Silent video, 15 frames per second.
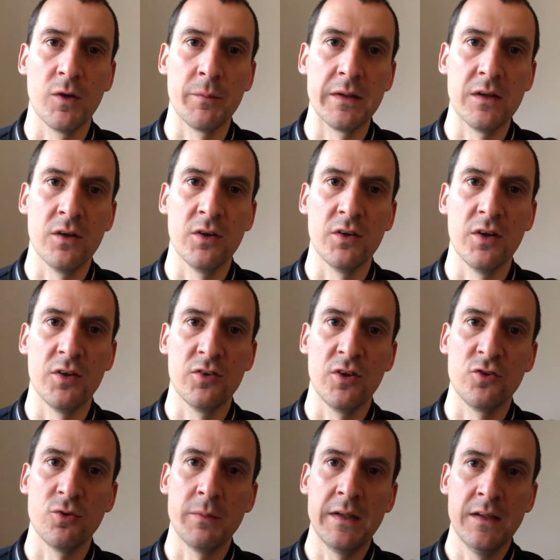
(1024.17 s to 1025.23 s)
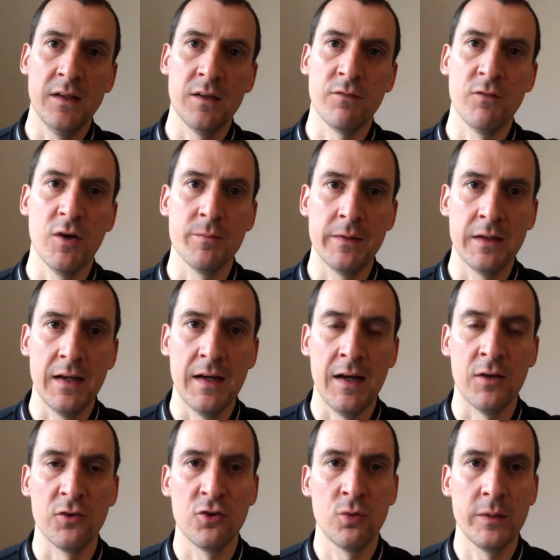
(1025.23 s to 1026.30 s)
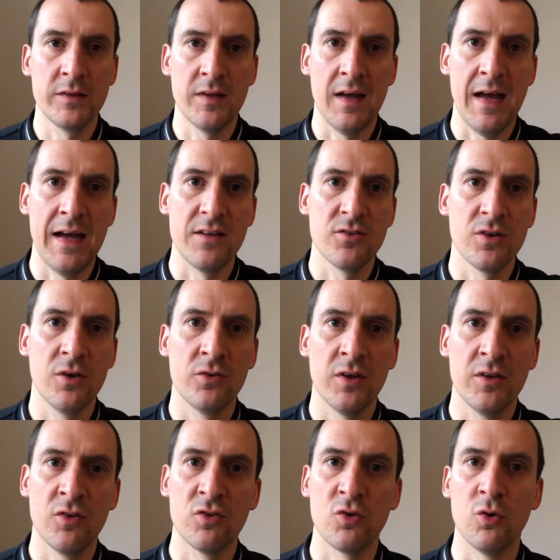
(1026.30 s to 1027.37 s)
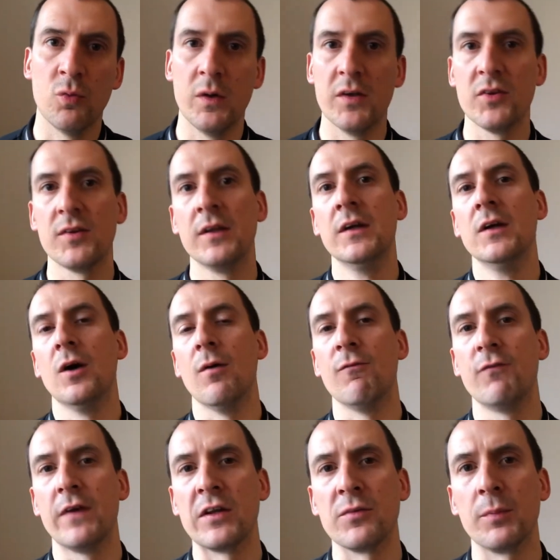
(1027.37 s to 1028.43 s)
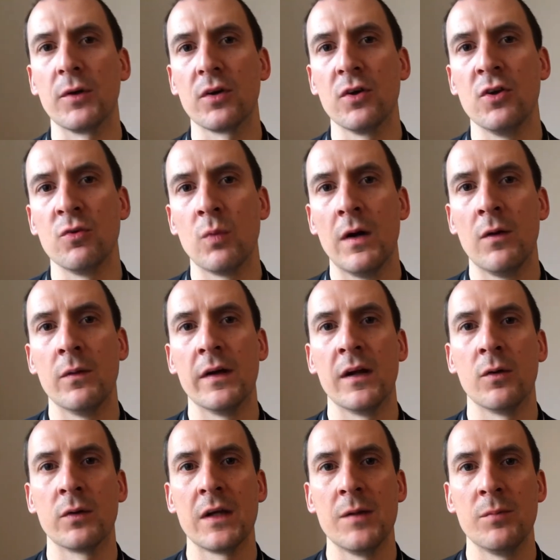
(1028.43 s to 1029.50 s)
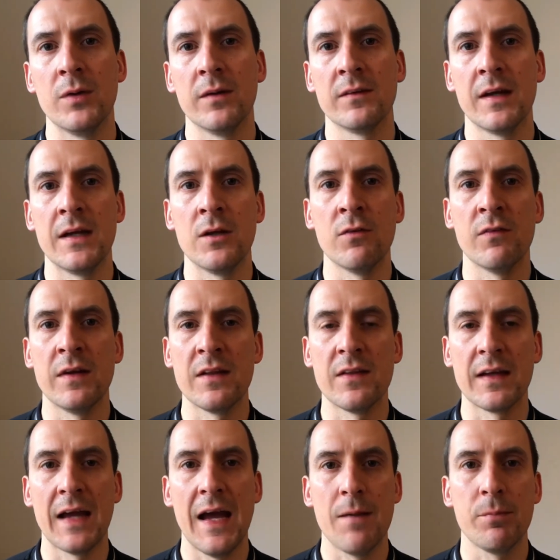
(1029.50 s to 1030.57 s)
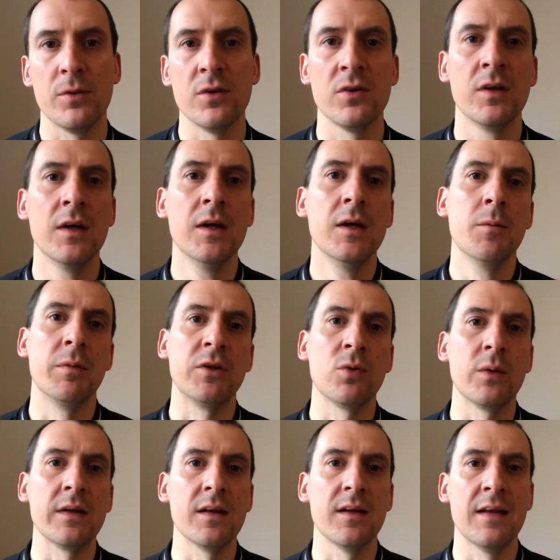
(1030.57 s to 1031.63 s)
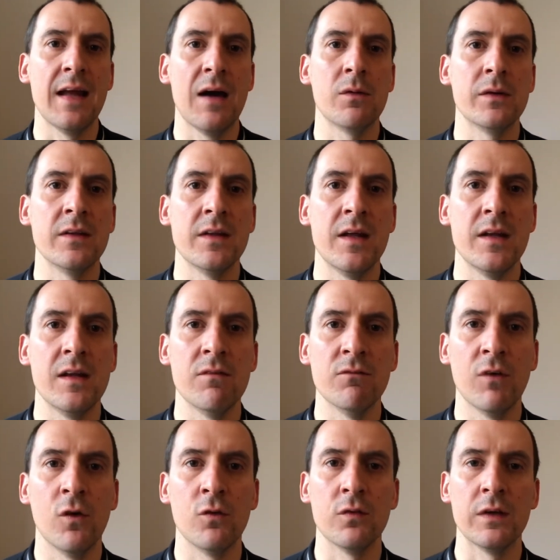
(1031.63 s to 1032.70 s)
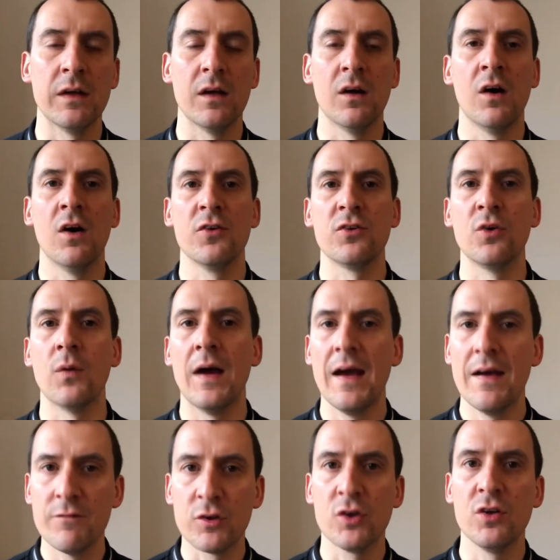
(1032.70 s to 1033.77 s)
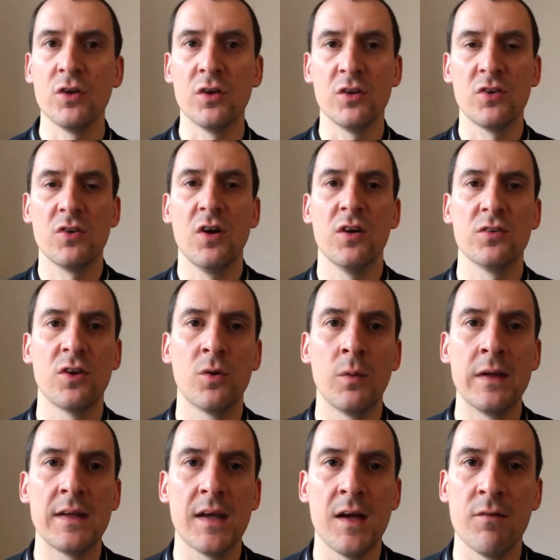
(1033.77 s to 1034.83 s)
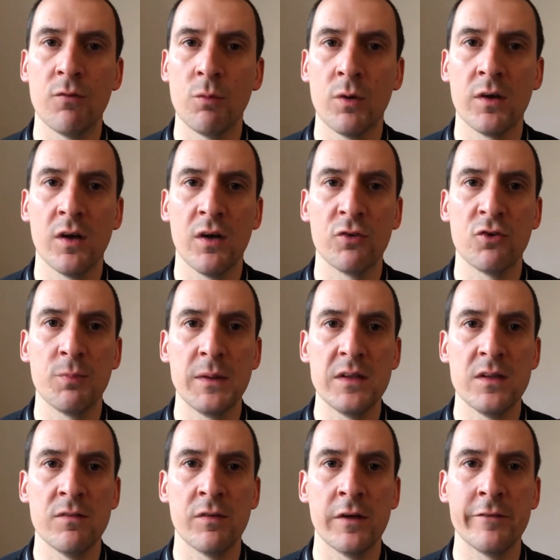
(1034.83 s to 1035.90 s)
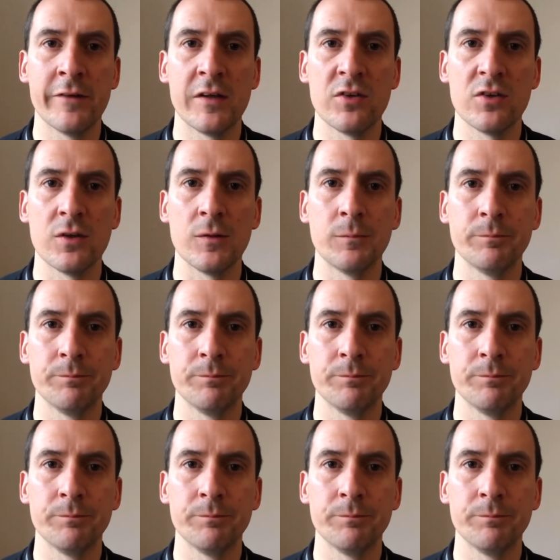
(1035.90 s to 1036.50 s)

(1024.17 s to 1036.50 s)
me on social media. Find me on Twitter at Charles_Watts, on Facebook as well, and I'll keep you updated if anything happens between now and then involving Arsenal. Have a good start to the week, everyone. I'll speak to you very, very soon.